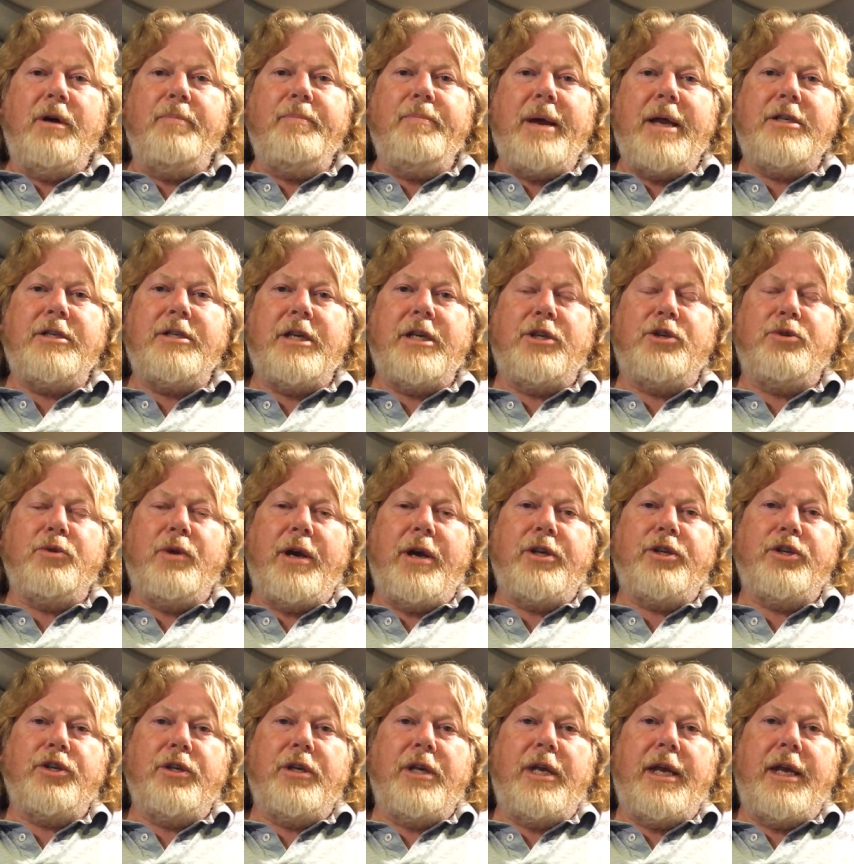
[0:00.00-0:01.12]
best
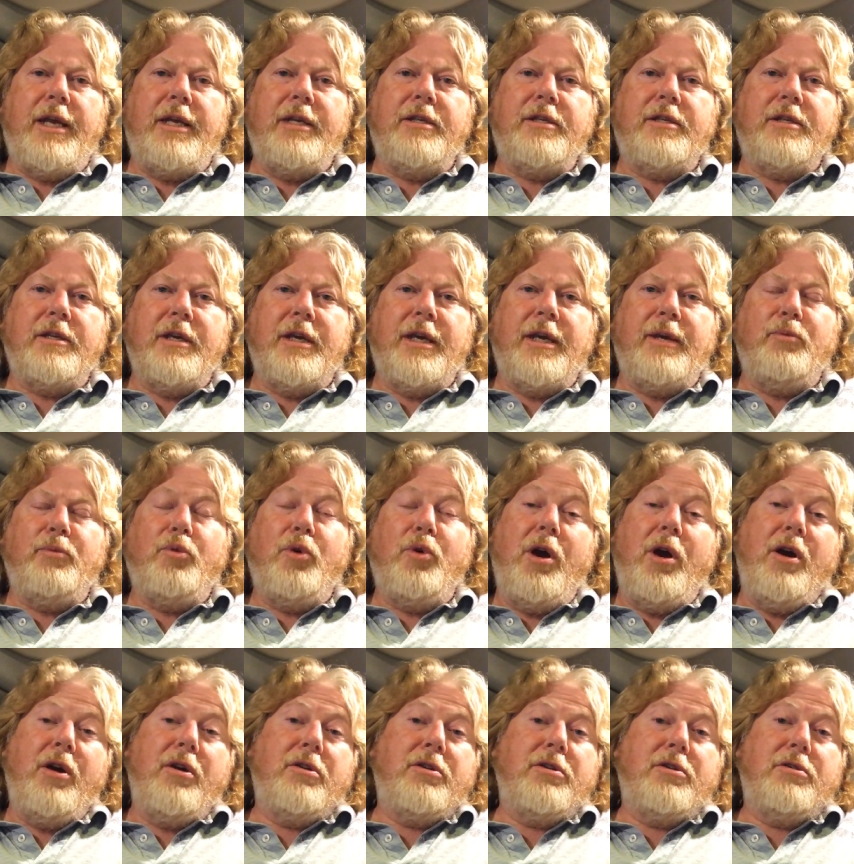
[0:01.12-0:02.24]
situation is that it
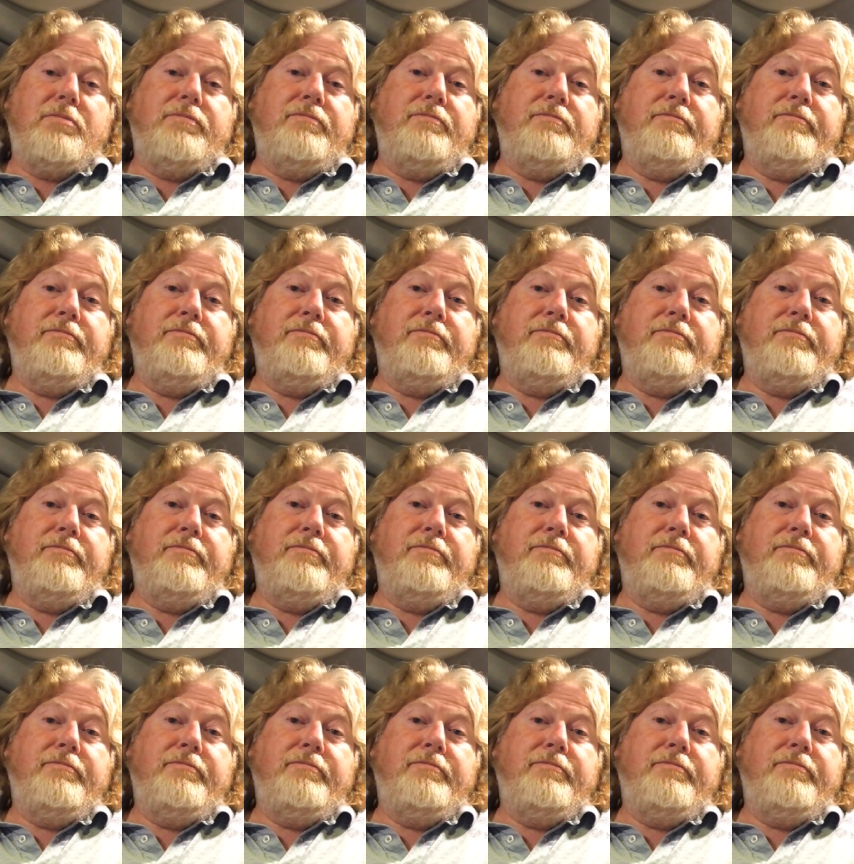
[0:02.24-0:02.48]
works.